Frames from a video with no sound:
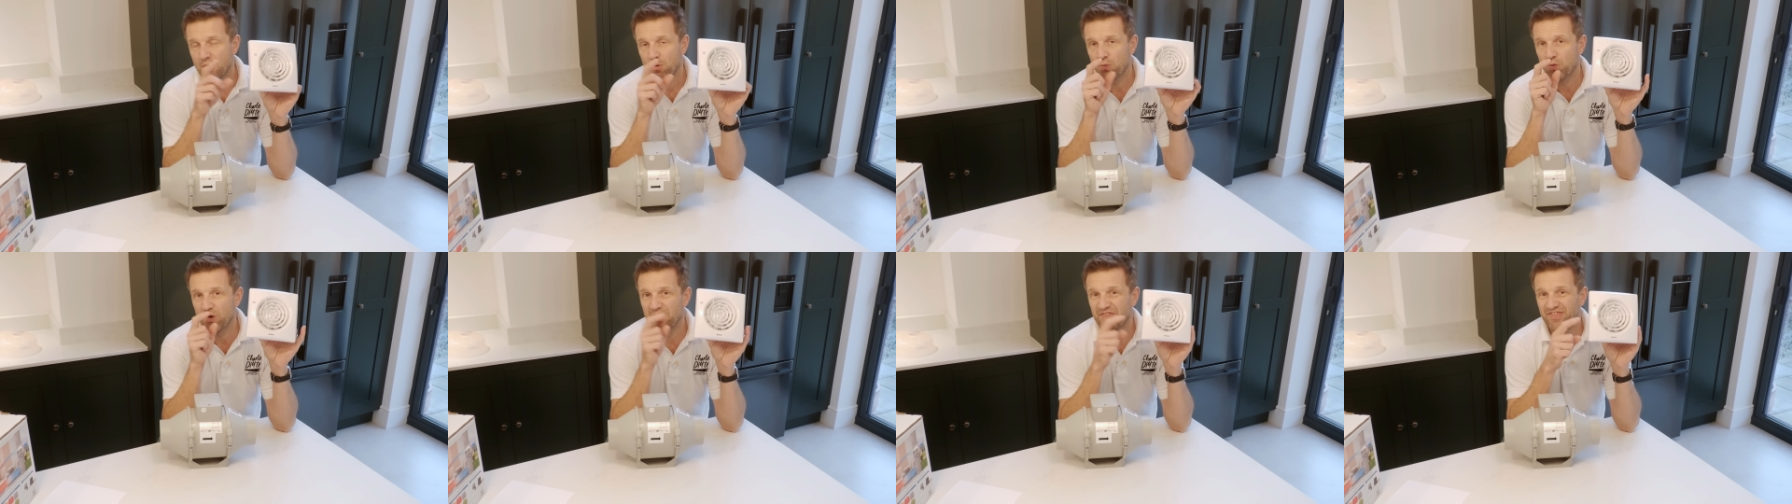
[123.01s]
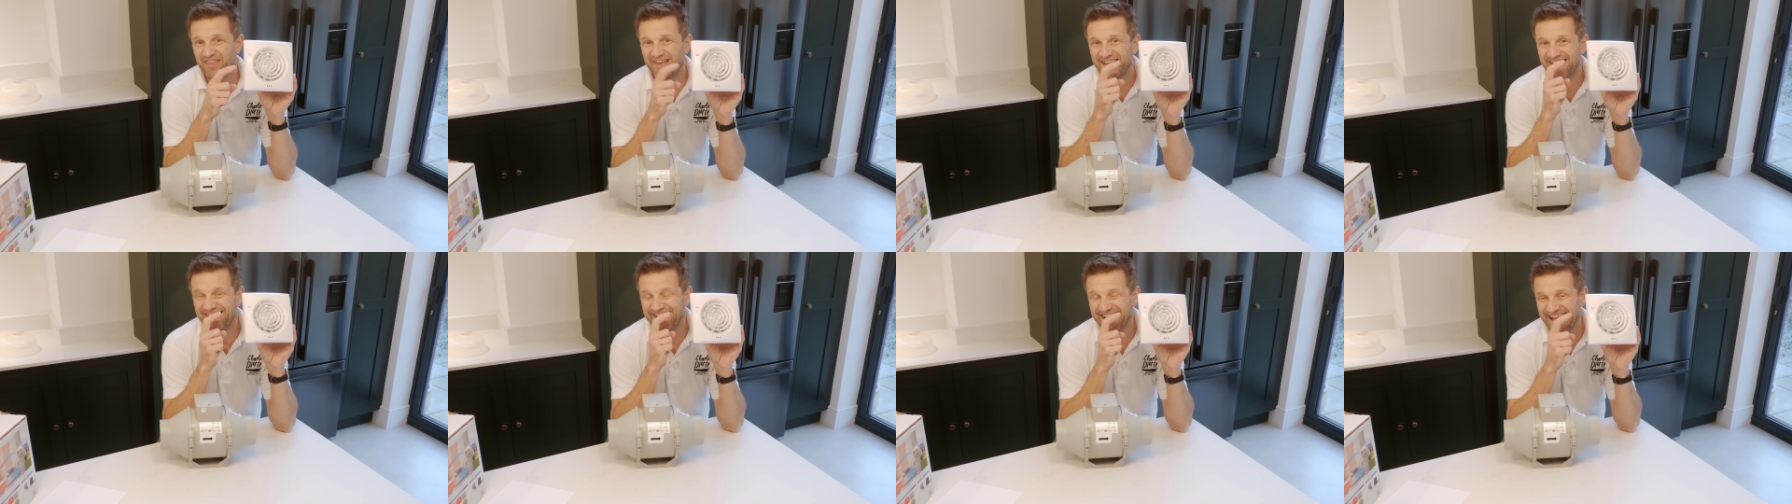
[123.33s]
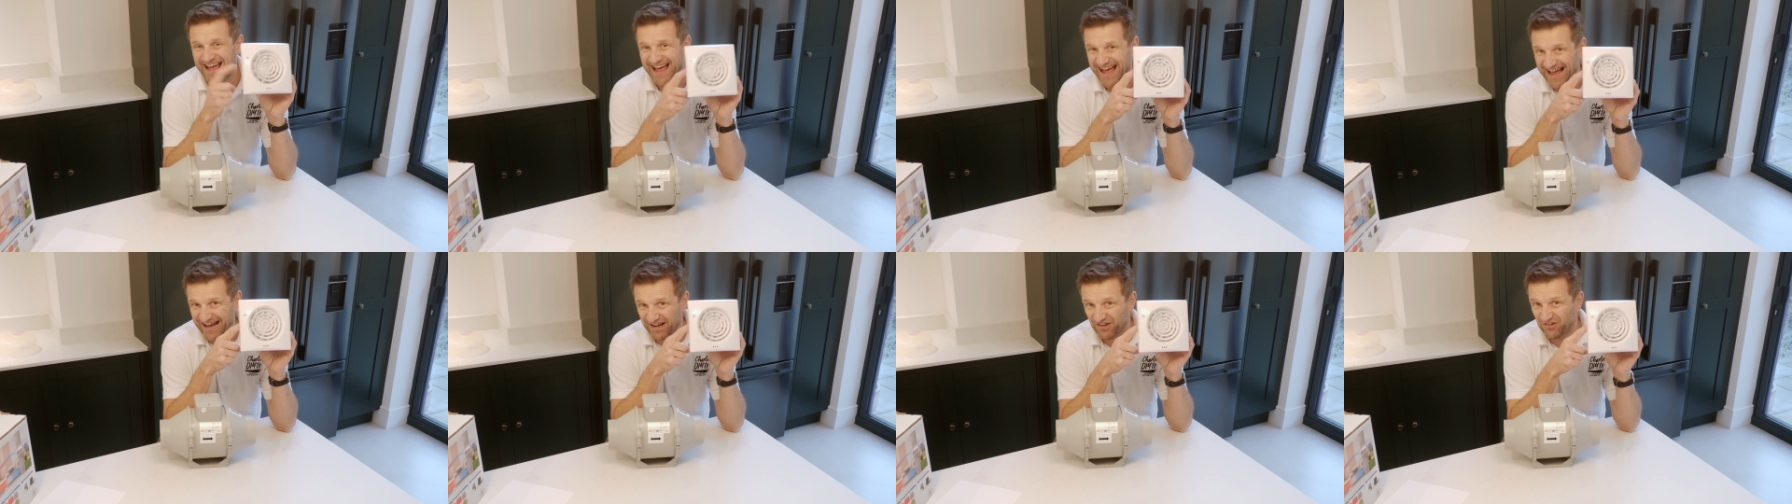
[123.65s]
with an
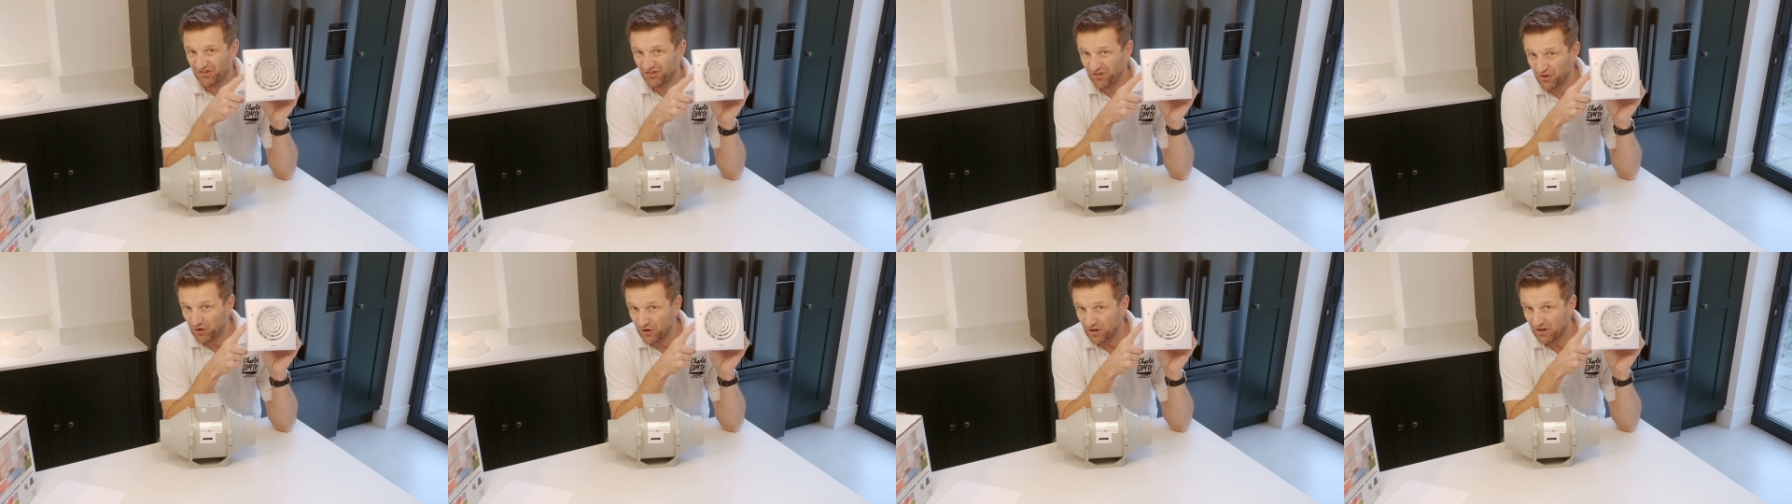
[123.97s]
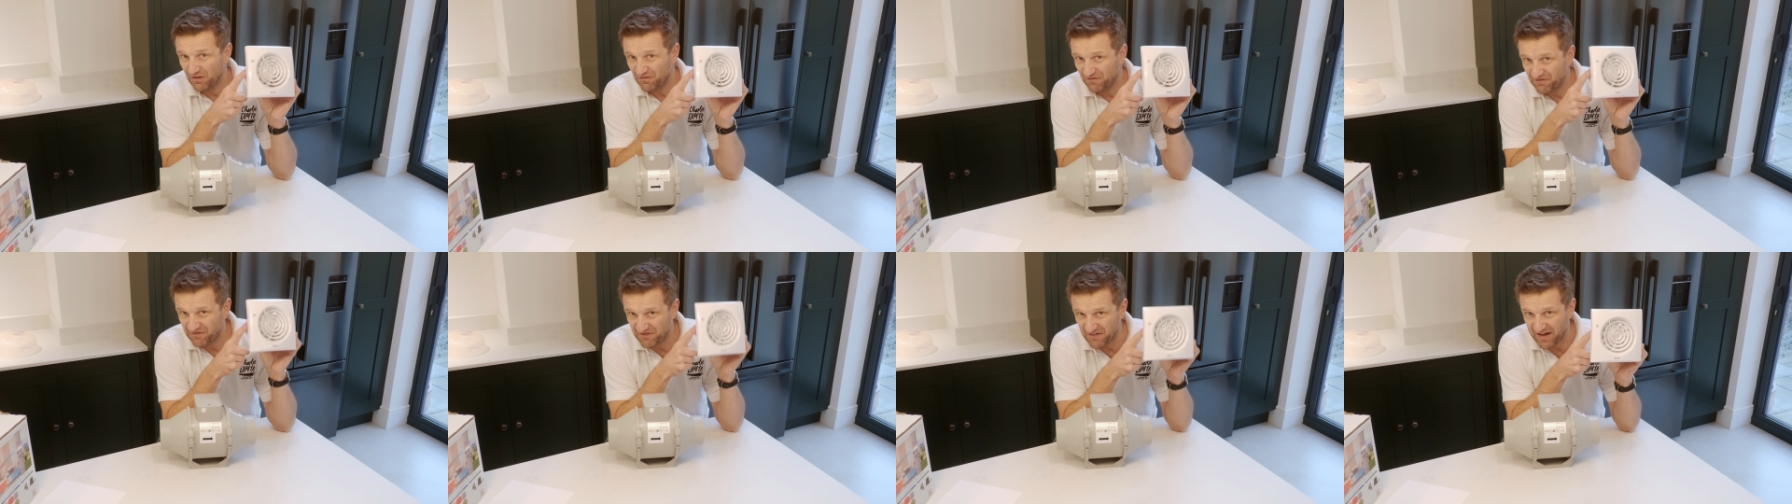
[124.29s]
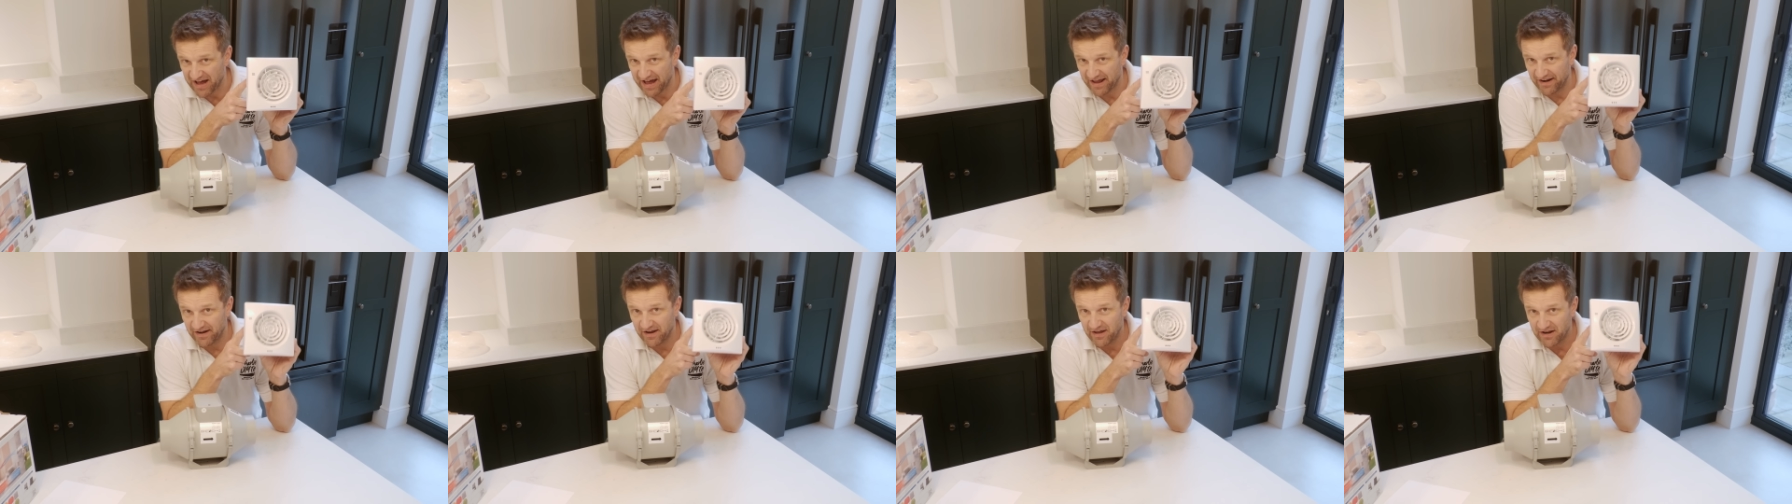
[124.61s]
axial
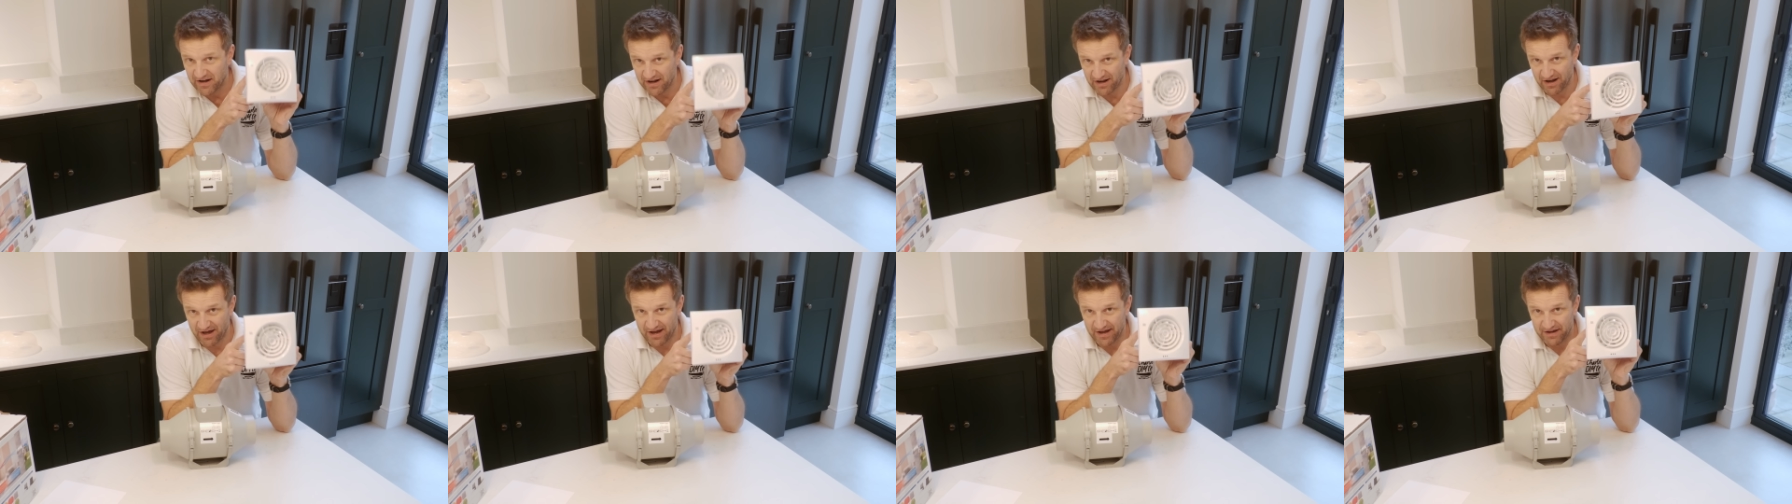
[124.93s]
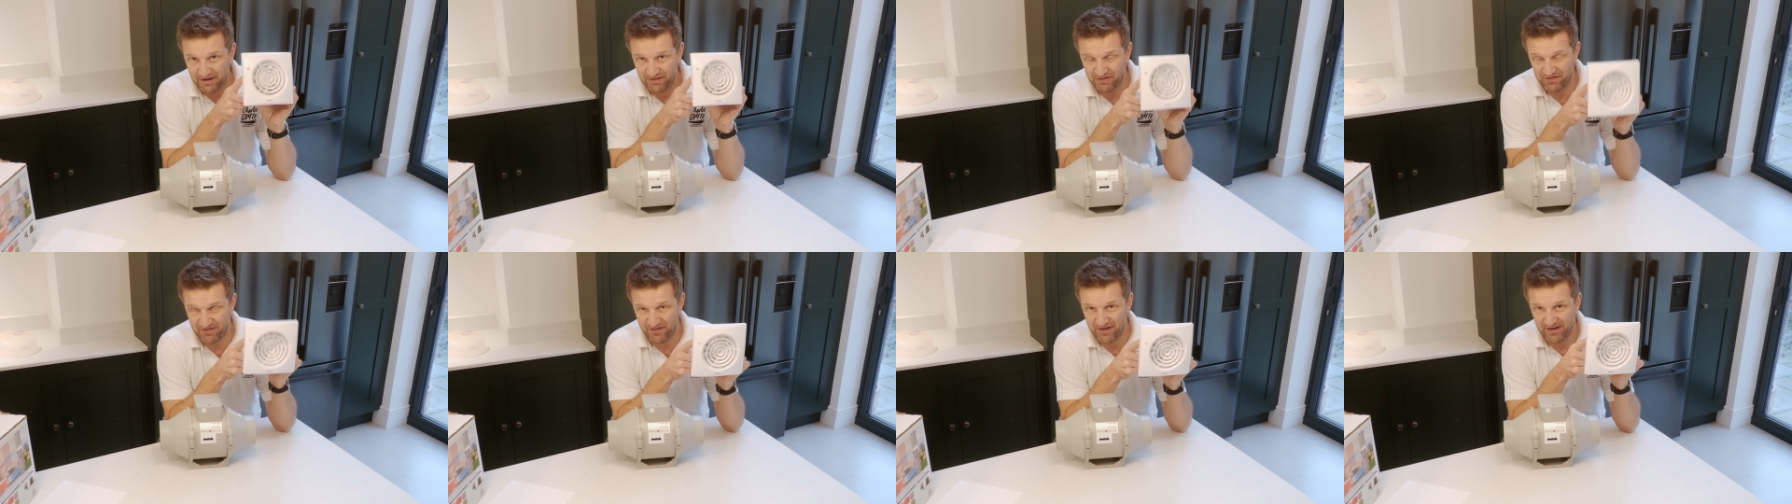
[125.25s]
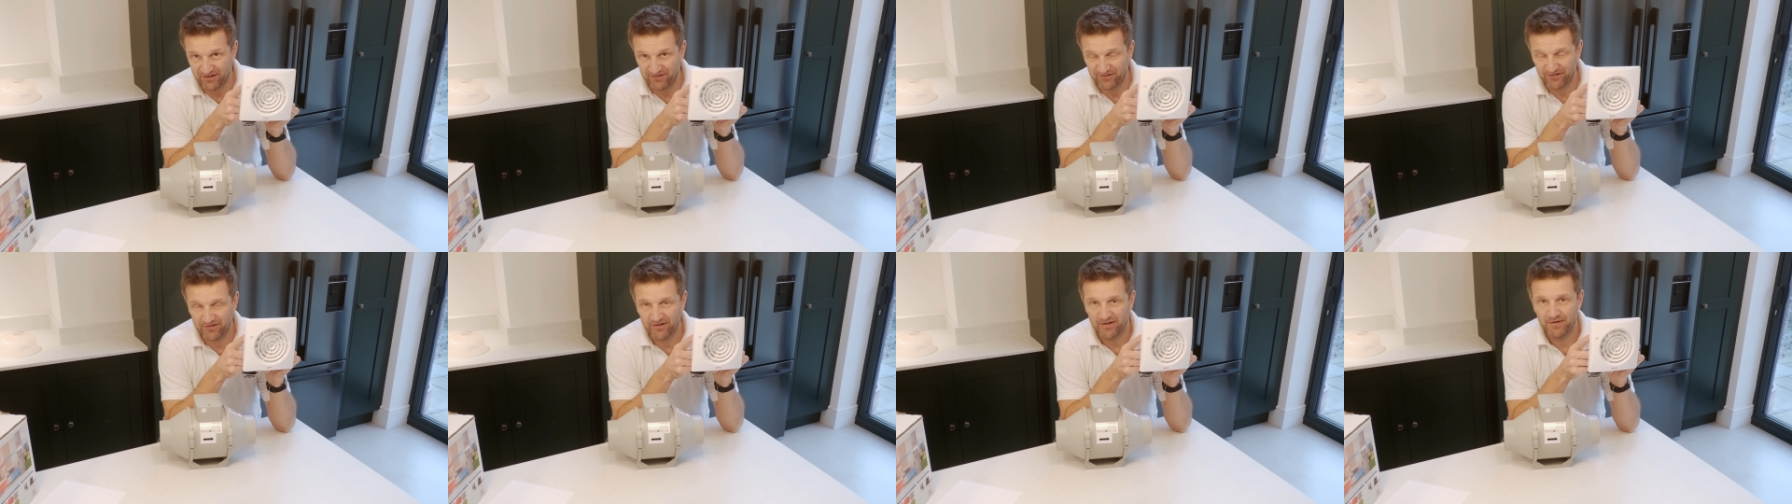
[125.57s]
fan like
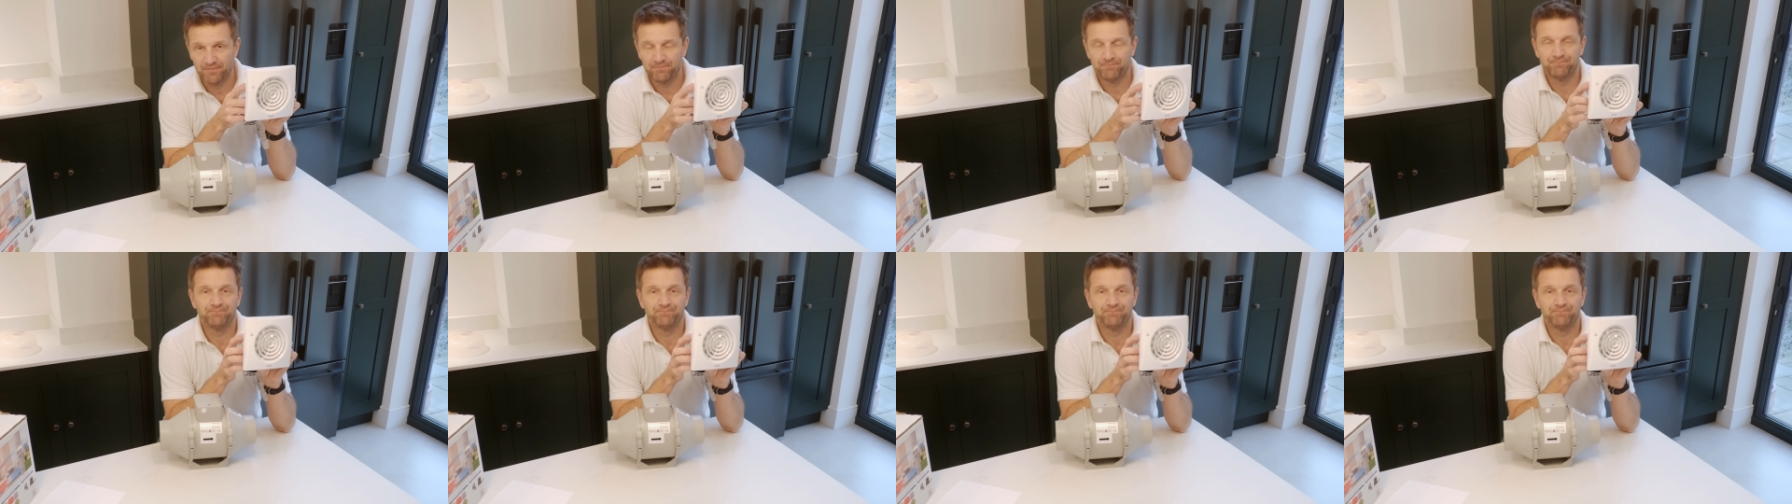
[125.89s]
this.